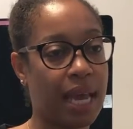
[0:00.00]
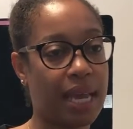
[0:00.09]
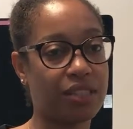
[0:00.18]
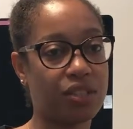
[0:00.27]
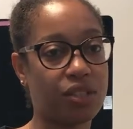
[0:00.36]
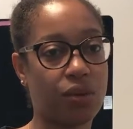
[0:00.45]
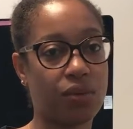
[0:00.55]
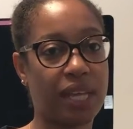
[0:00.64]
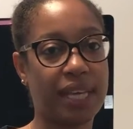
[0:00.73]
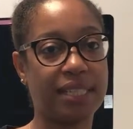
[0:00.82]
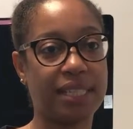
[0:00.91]
And so
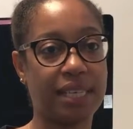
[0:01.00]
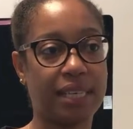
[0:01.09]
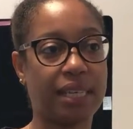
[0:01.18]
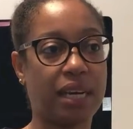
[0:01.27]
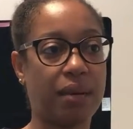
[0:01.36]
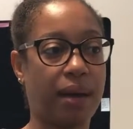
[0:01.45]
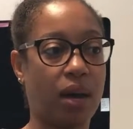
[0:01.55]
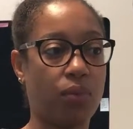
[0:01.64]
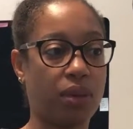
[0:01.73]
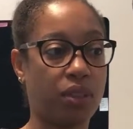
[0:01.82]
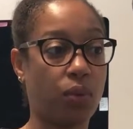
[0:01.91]
they did come
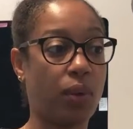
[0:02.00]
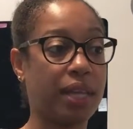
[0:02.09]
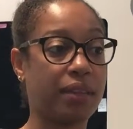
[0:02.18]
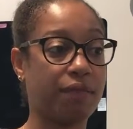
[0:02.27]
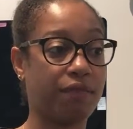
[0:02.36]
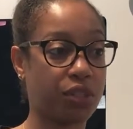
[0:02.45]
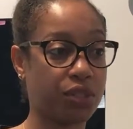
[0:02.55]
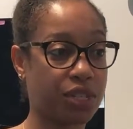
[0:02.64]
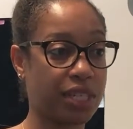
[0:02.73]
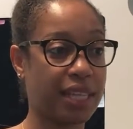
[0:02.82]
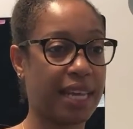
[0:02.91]
out with a wetland
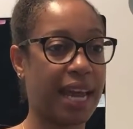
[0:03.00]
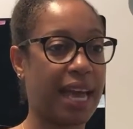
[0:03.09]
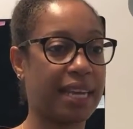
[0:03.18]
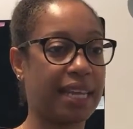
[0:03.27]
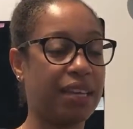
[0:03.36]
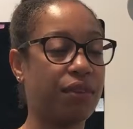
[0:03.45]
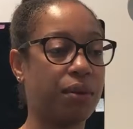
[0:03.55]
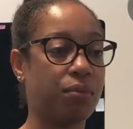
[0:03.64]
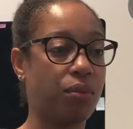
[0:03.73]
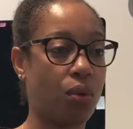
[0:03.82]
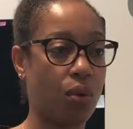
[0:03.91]
version that had
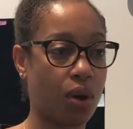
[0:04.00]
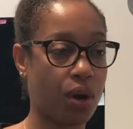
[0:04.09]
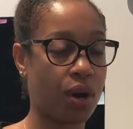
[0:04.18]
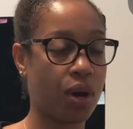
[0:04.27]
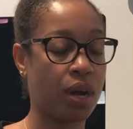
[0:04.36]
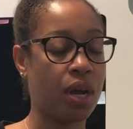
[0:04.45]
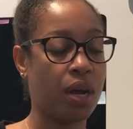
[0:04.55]
even more